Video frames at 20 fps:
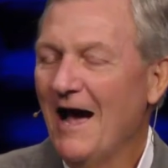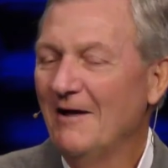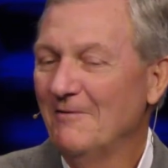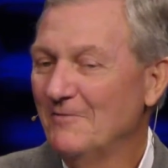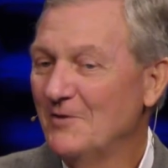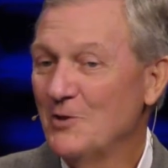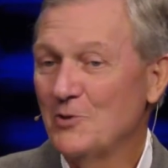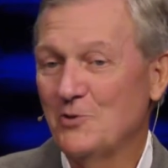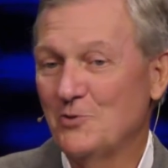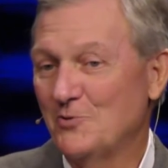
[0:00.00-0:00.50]

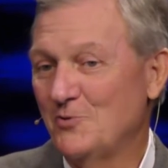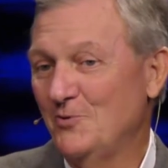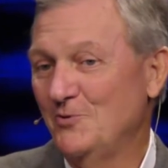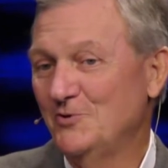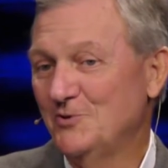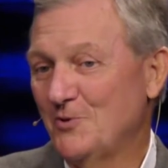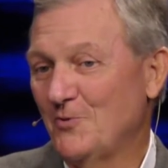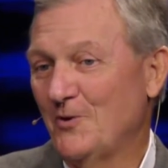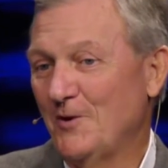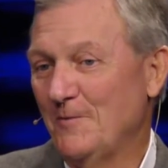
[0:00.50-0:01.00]
This is a true
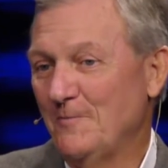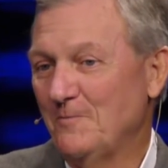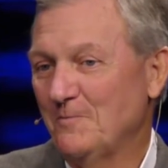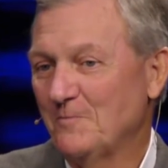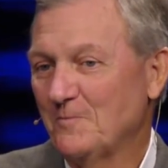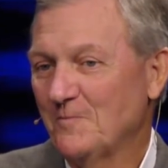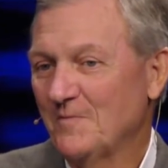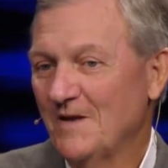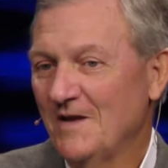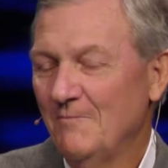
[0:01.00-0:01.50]
story.
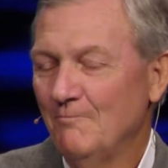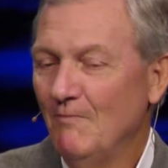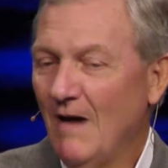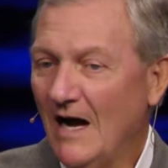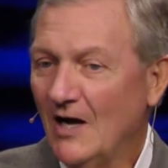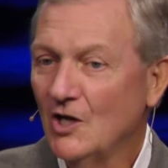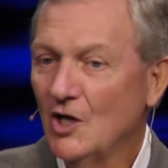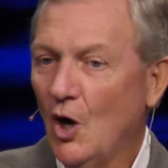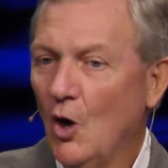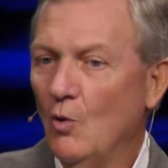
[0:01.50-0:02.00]
My
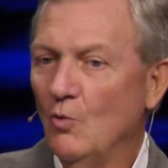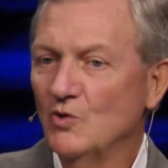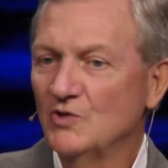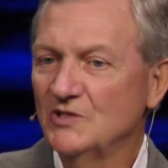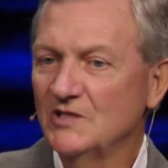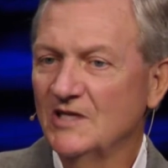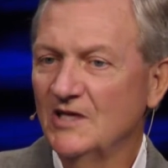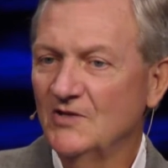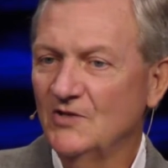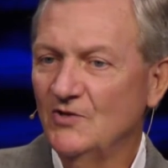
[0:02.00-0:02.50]
goal was to
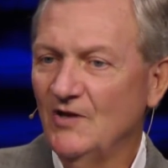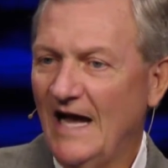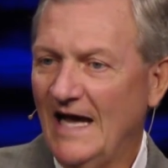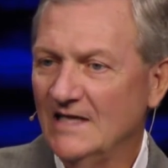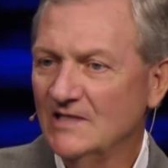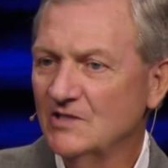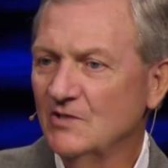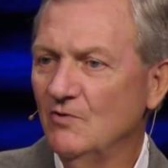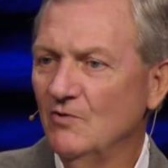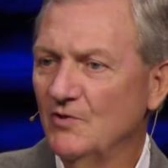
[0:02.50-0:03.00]
get through high
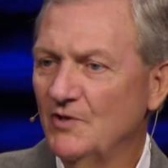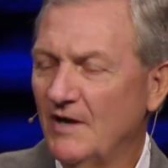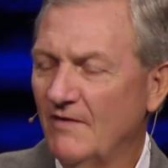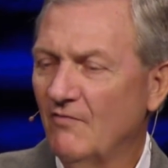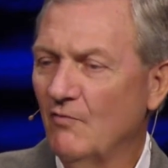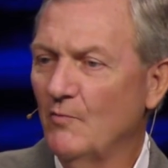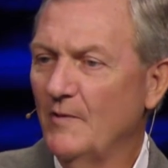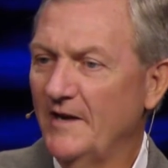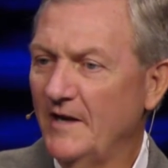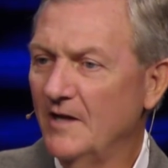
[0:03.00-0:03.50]
school never
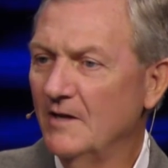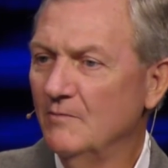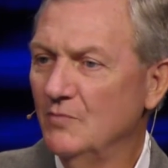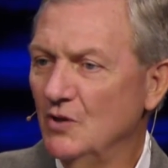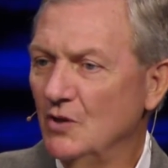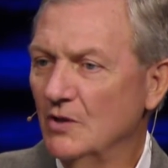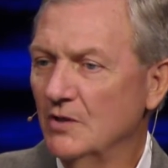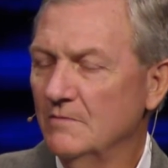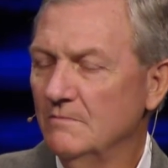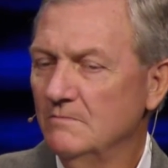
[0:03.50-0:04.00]
reading a
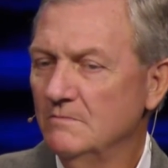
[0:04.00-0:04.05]
book.